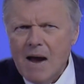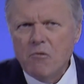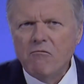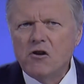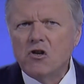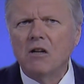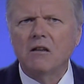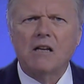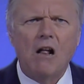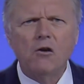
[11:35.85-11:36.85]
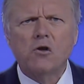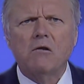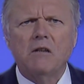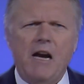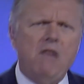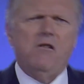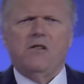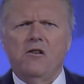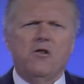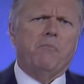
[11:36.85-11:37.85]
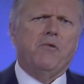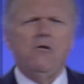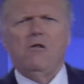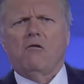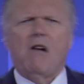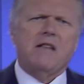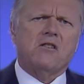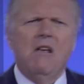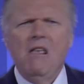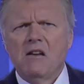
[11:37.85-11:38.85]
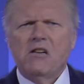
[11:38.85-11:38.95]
Aboriginal cultural heritage bureaucrats